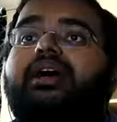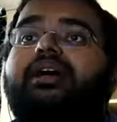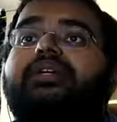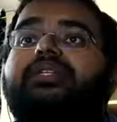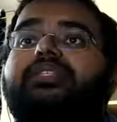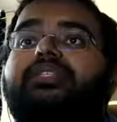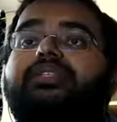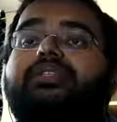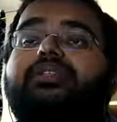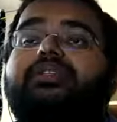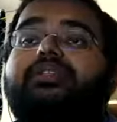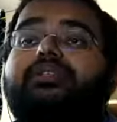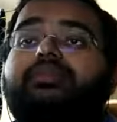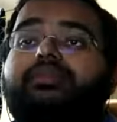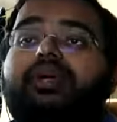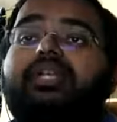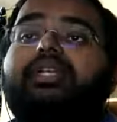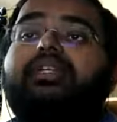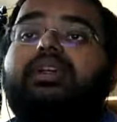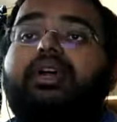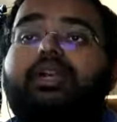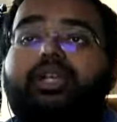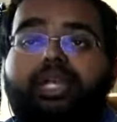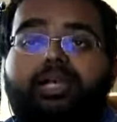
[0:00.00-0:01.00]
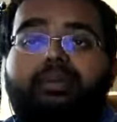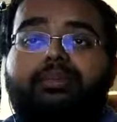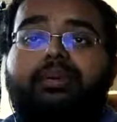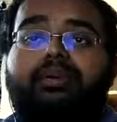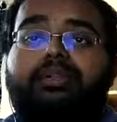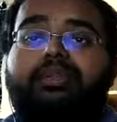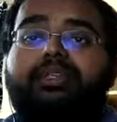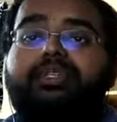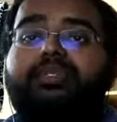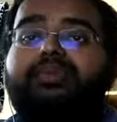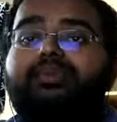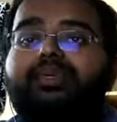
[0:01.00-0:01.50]
So while talking about
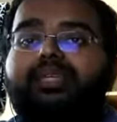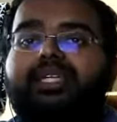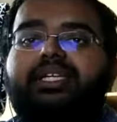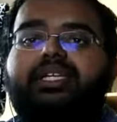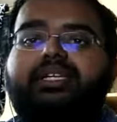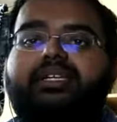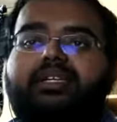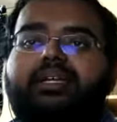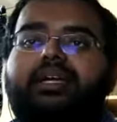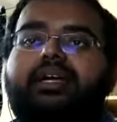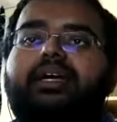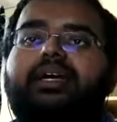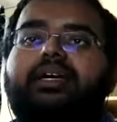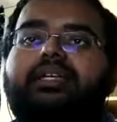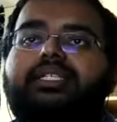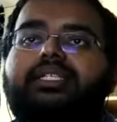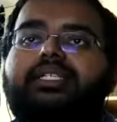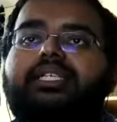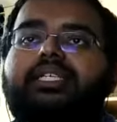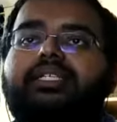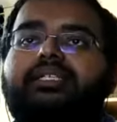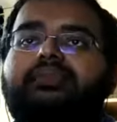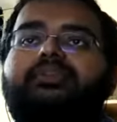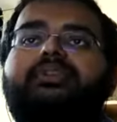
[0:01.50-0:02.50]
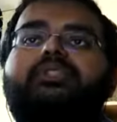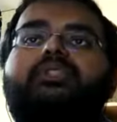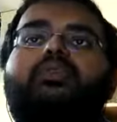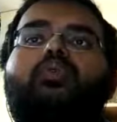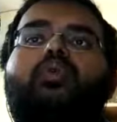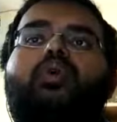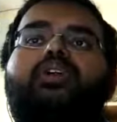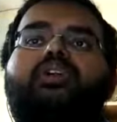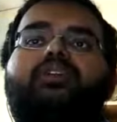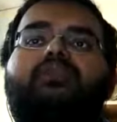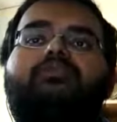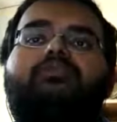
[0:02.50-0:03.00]
this, we can discuss about the
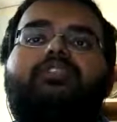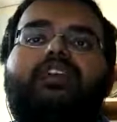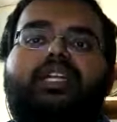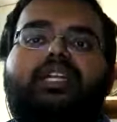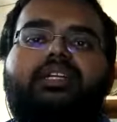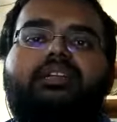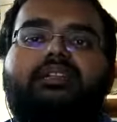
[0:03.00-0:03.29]
quantum well,